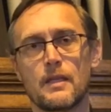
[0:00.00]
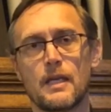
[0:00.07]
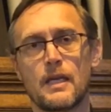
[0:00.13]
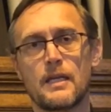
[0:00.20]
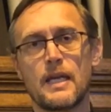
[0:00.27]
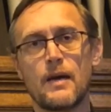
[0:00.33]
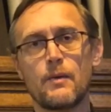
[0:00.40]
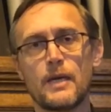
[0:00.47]
And
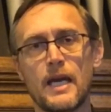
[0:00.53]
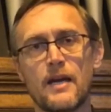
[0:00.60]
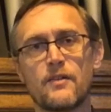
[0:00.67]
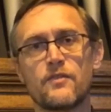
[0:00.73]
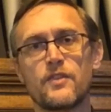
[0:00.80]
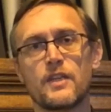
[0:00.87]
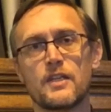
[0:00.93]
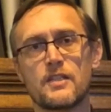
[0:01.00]
now we
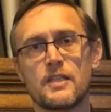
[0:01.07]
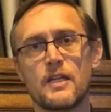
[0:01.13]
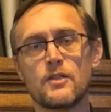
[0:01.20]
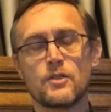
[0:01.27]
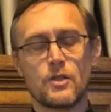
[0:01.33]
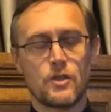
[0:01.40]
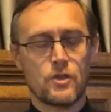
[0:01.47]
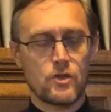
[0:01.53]
have the
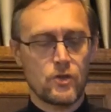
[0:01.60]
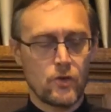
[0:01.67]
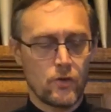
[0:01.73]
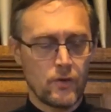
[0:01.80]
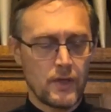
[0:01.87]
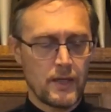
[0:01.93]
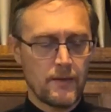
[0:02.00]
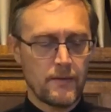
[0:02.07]
Ascension
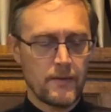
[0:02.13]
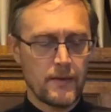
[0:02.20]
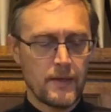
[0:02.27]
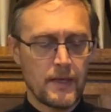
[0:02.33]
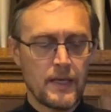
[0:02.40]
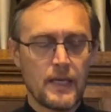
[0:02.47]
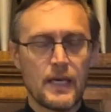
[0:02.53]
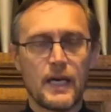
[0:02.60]
story,
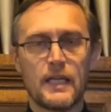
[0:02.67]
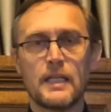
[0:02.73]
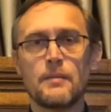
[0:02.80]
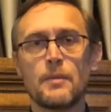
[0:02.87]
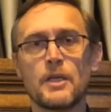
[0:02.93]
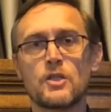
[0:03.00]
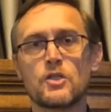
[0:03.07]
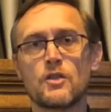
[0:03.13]
an
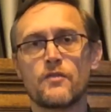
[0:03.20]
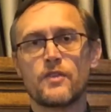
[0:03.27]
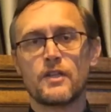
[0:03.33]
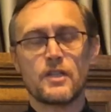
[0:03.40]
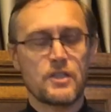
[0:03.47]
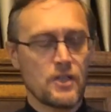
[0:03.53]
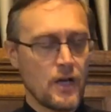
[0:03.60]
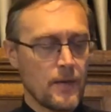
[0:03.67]
image of the
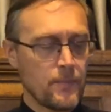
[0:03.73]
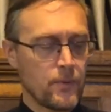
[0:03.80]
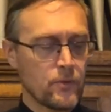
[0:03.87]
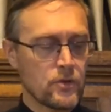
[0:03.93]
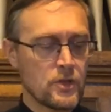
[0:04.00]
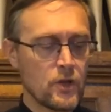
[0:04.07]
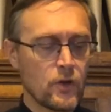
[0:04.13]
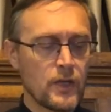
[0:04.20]

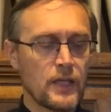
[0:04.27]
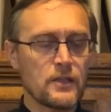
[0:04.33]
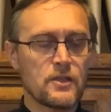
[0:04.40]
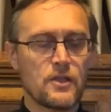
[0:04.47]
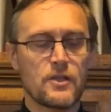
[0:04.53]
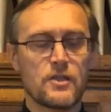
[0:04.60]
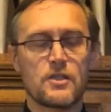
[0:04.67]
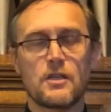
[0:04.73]
disciples looking to
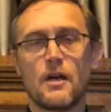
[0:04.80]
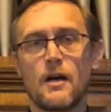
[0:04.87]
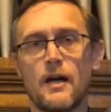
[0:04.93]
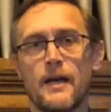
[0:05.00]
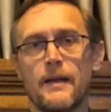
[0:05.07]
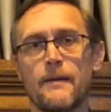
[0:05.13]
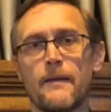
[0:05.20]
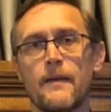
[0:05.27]
the sky
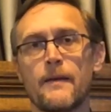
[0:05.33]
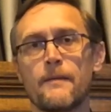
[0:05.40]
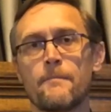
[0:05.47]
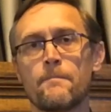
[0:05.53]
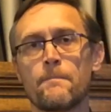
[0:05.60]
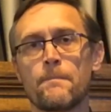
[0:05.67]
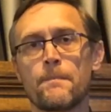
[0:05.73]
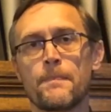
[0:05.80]

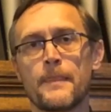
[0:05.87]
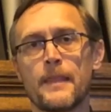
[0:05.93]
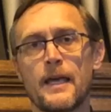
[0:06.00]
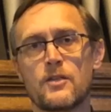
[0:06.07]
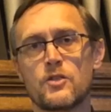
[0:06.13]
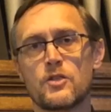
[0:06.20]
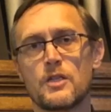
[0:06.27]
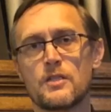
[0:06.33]

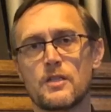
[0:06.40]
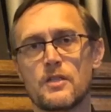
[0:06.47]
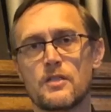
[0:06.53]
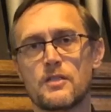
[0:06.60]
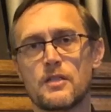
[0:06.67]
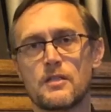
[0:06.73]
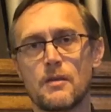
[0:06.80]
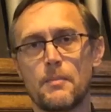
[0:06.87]
as Jesus
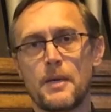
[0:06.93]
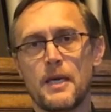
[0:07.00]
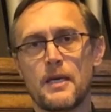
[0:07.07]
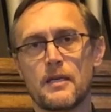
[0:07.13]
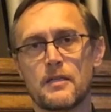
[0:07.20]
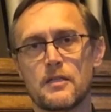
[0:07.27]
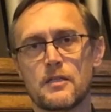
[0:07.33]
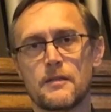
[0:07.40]

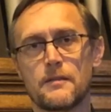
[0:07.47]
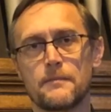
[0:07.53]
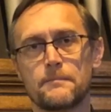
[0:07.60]
disappears.